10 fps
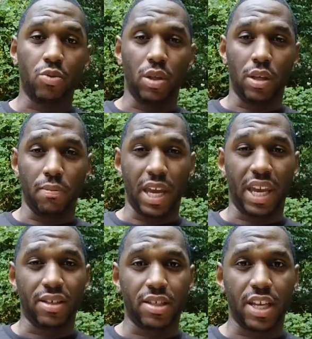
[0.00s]
is really
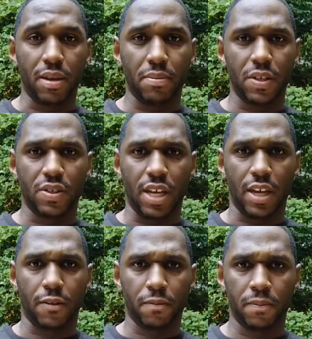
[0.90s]
making statements
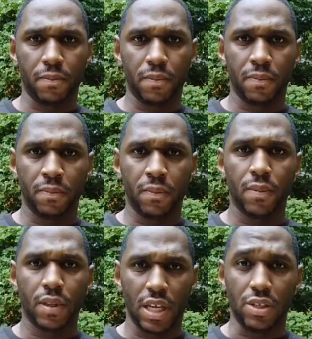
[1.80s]
that
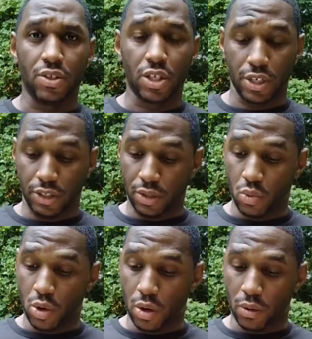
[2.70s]
he's judging
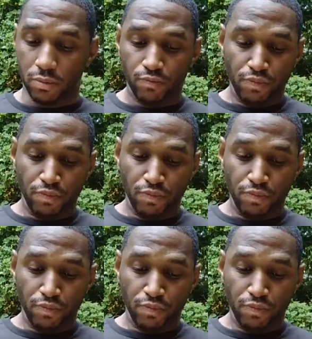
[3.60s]
the world.